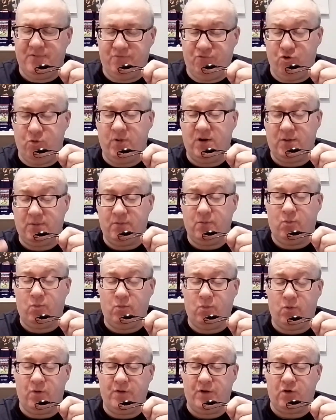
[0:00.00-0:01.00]
Roma
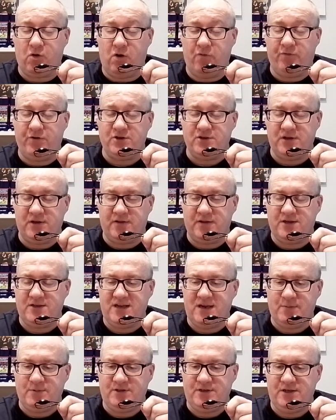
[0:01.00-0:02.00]
won the Conference League the
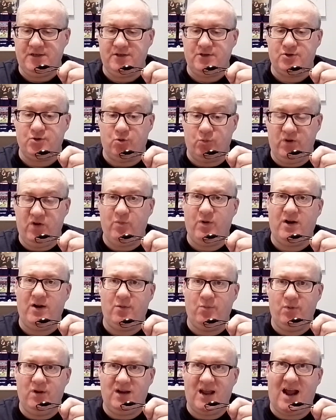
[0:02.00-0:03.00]
same season, so we're in
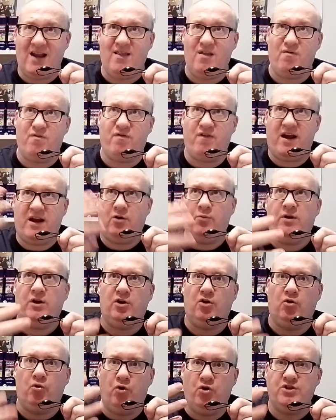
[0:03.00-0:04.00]
the final. We're
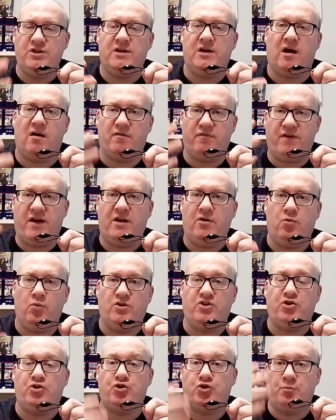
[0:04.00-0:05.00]
losing a final
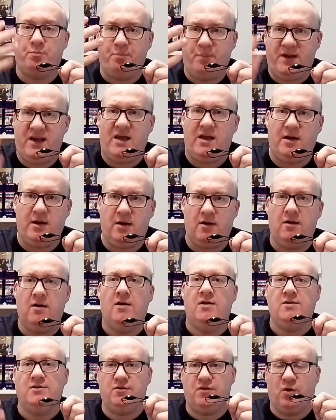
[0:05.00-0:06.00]
which is superior
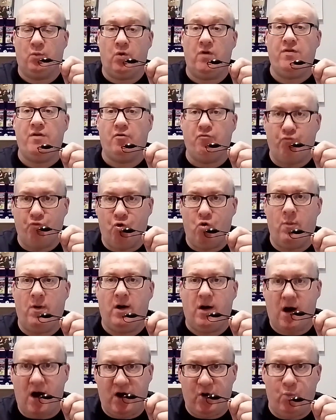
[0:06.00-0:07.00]
to the one that
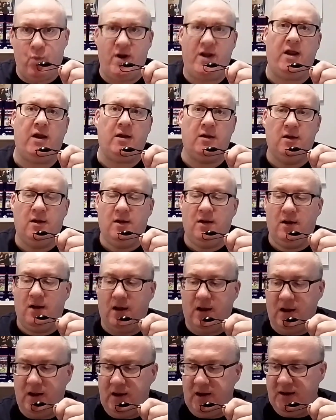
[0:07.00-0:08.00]
Roma are winning
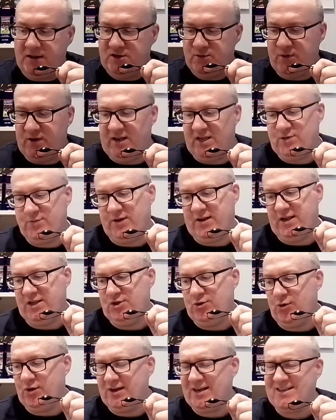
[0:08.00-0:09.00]
in
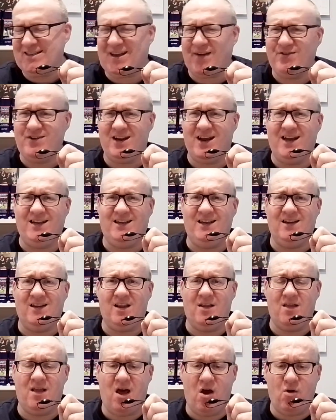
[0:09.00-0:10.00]
2022. And this gives you an idea
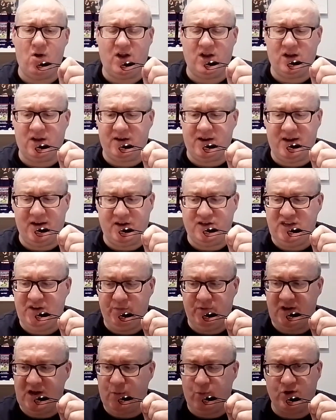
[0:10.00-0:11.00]
that how great an
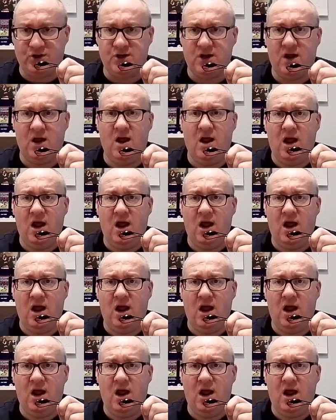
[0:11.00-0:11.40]
achievement that was.